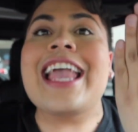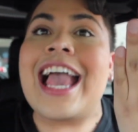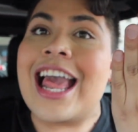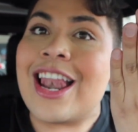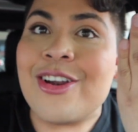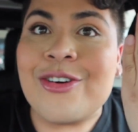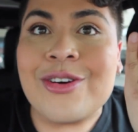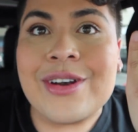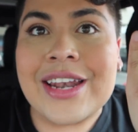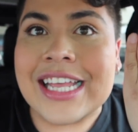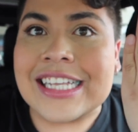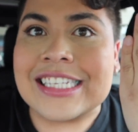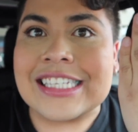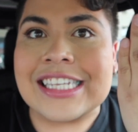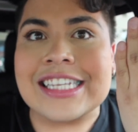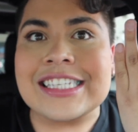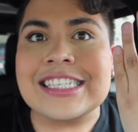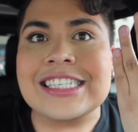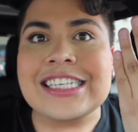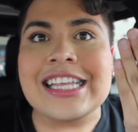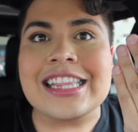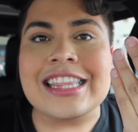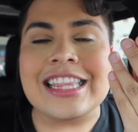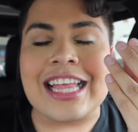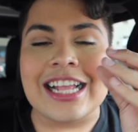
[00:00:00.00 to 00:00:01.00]
ya lo
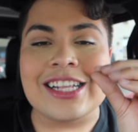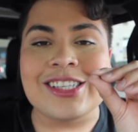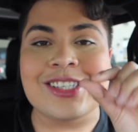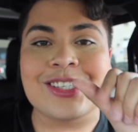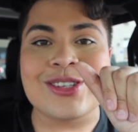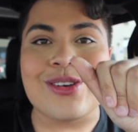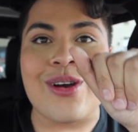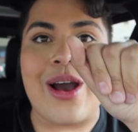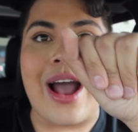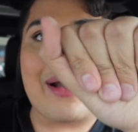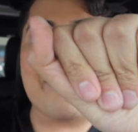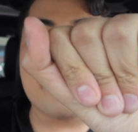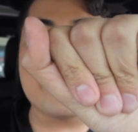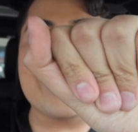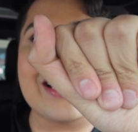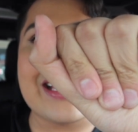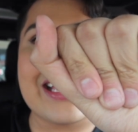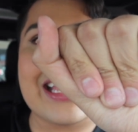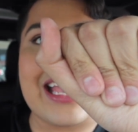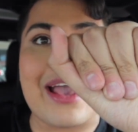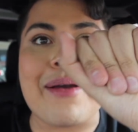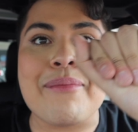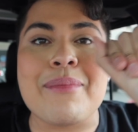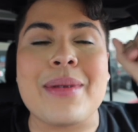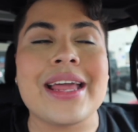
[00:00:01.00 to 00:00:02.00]
necesitan. So I'm gonna
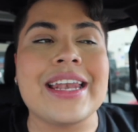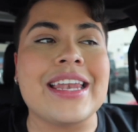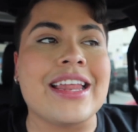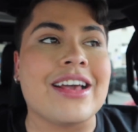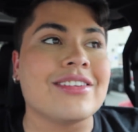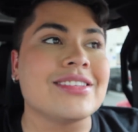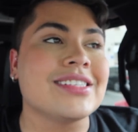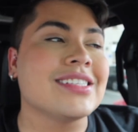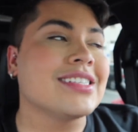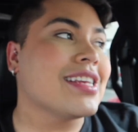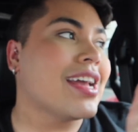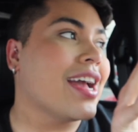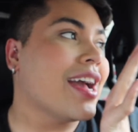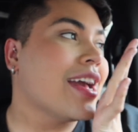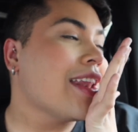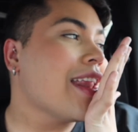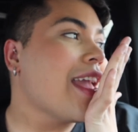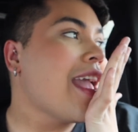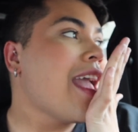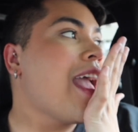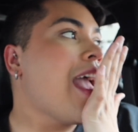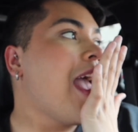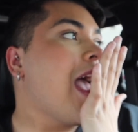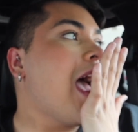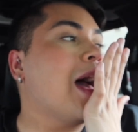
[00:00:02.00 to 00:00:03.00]
get my nails done.
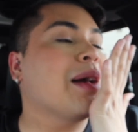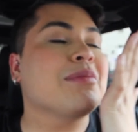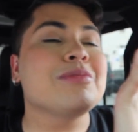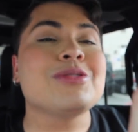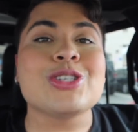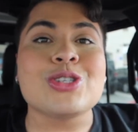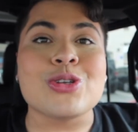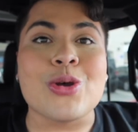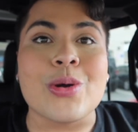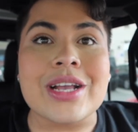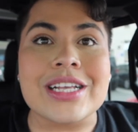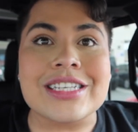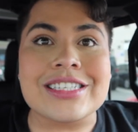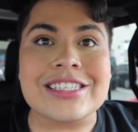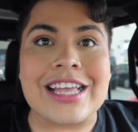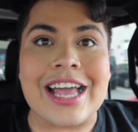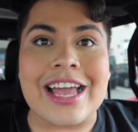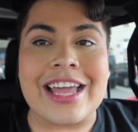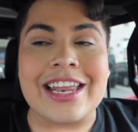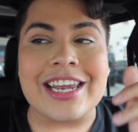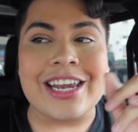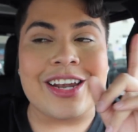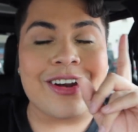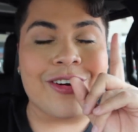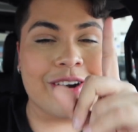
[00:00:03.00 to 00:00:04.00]
I'm so
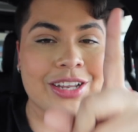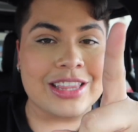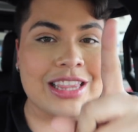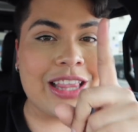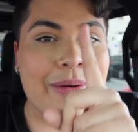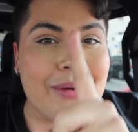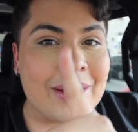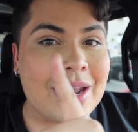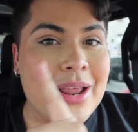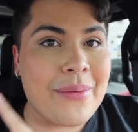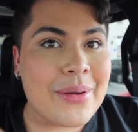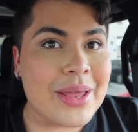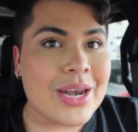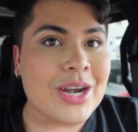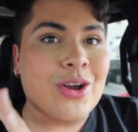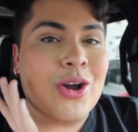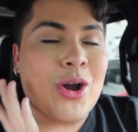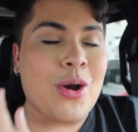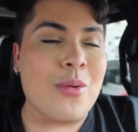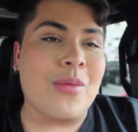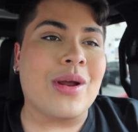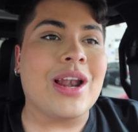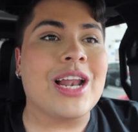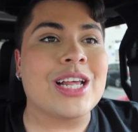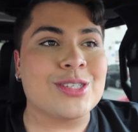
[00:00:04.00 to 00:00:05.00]
excited. Ahorita van a ver
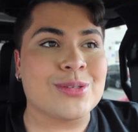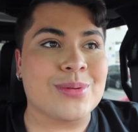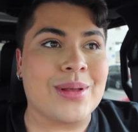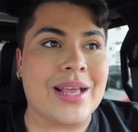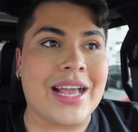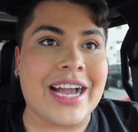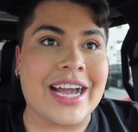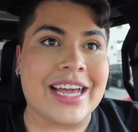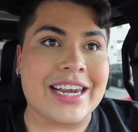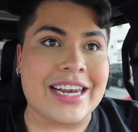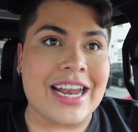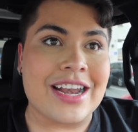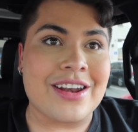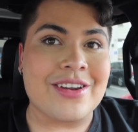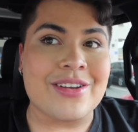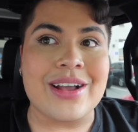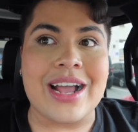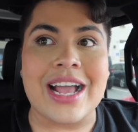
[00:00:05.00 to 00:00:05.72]
como las voy a agarrar, you